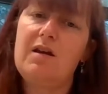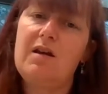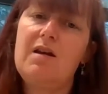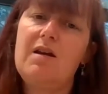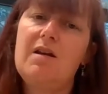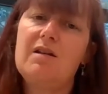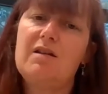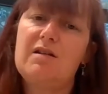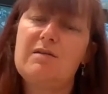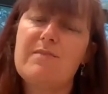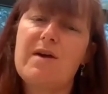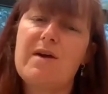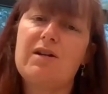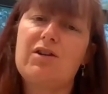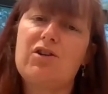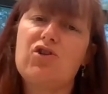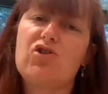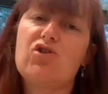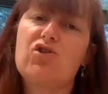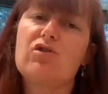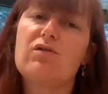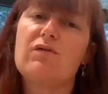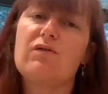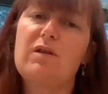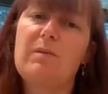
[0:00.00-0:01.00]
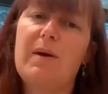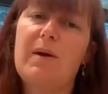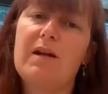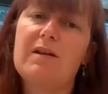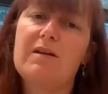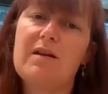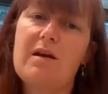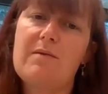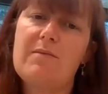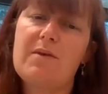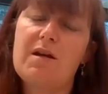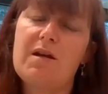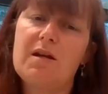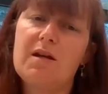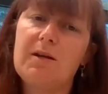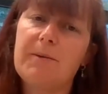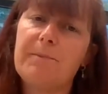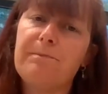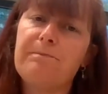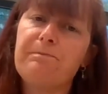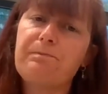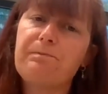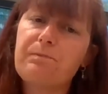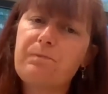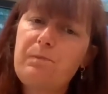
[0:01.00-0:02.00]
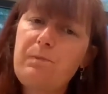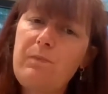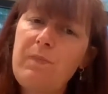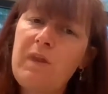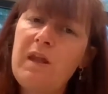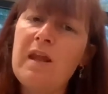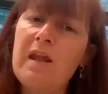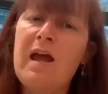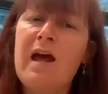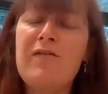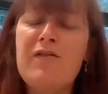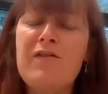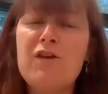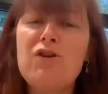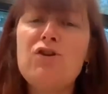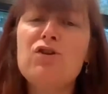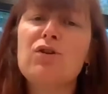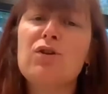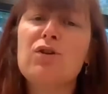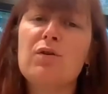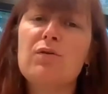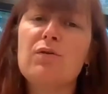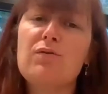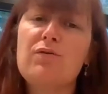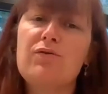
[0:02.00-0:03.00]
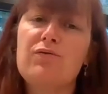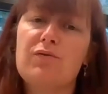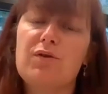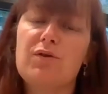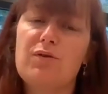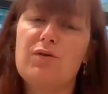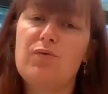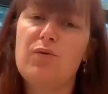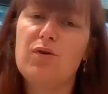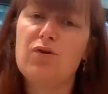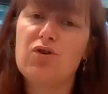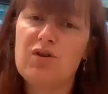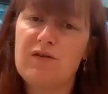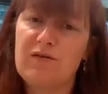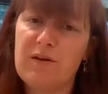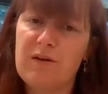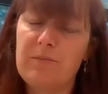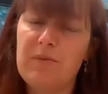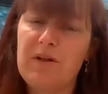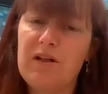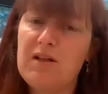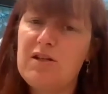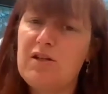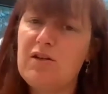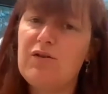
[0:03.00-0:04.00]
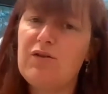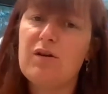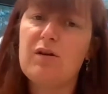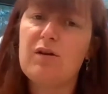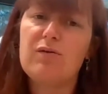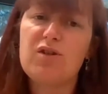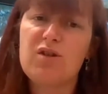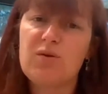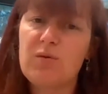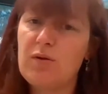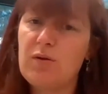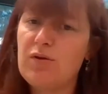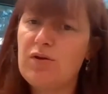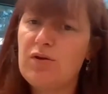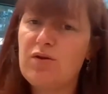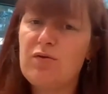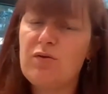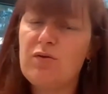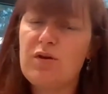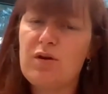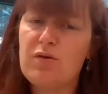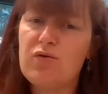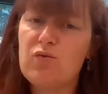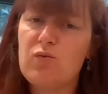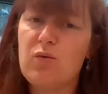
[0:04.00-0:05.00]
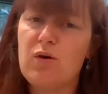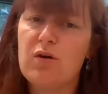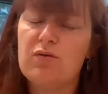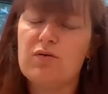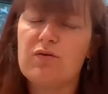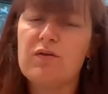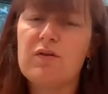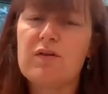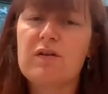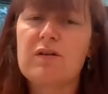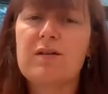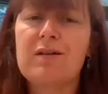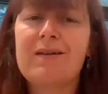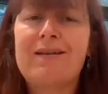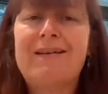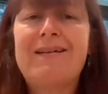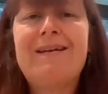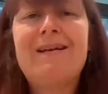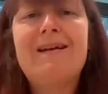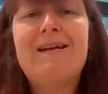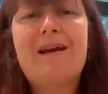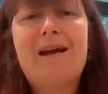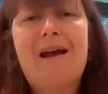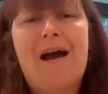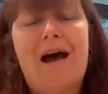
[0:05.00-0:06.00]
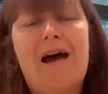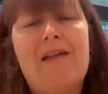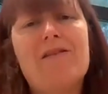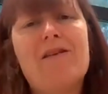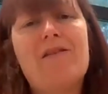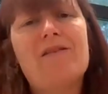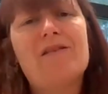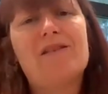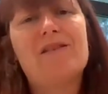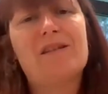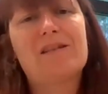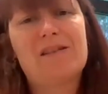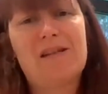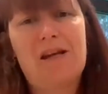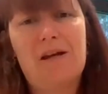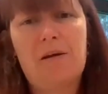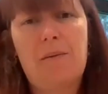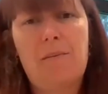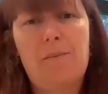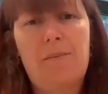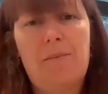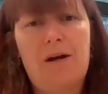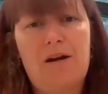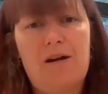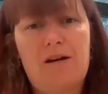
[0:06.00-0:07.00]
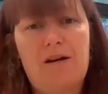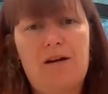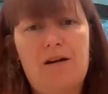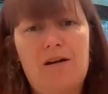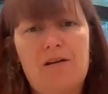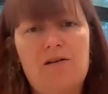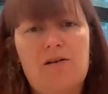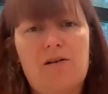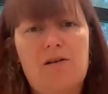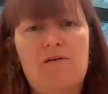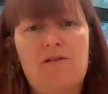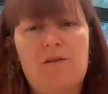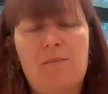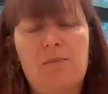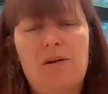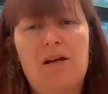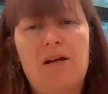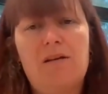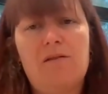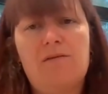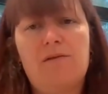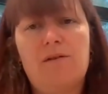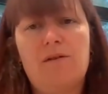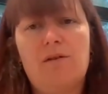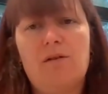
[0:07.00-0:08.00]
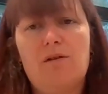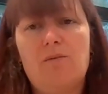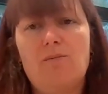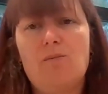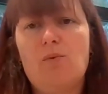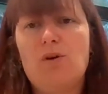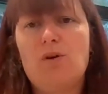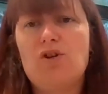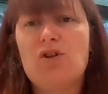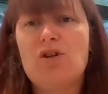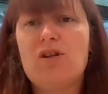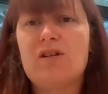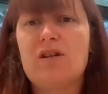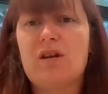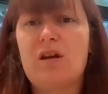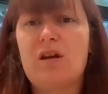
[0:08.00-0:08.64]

to manage during the pandemic. And then you'll go through, once you've completed those, you only do those once. And then there's a second part of the platform, which is